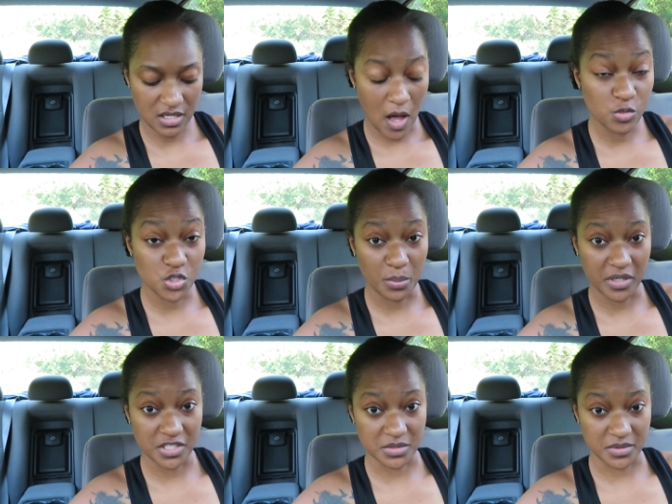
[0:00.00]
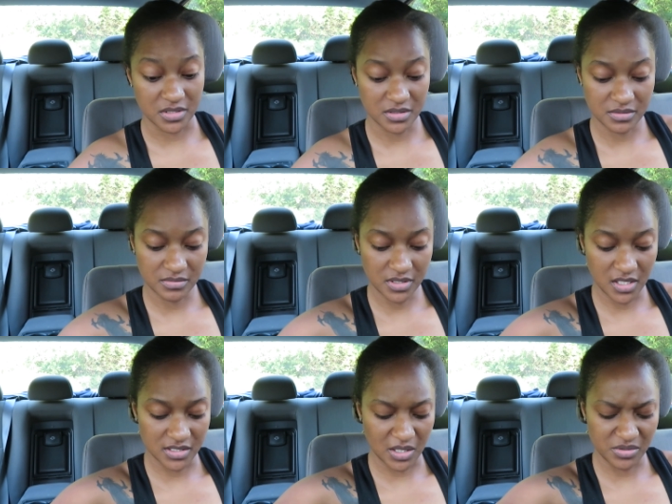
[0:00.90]
I was on punishment
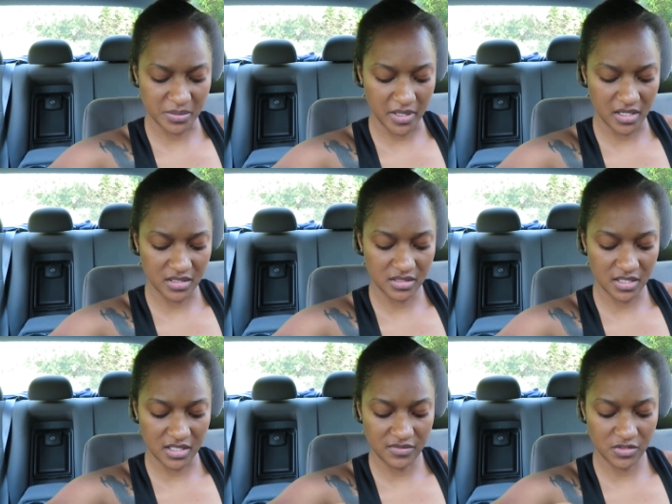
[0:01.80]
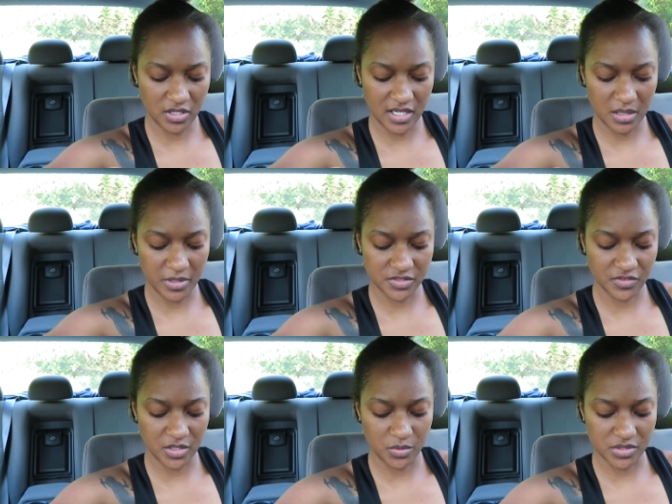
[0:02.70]
because I was bad. Like, even though I had a best
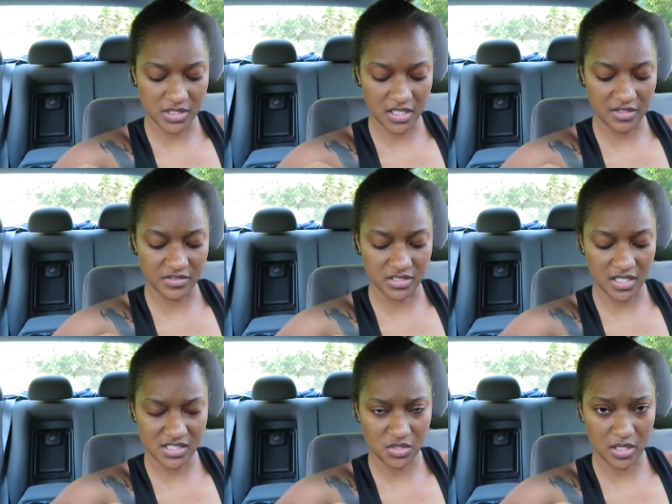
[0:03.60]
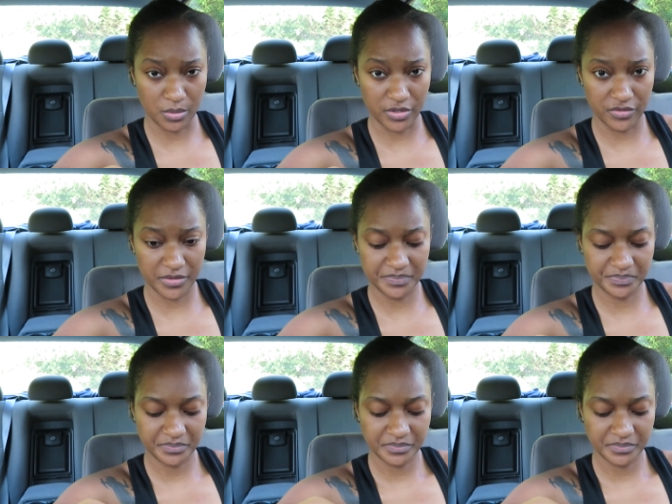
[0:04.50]
friend and we used to together every day, I still had a boyfriend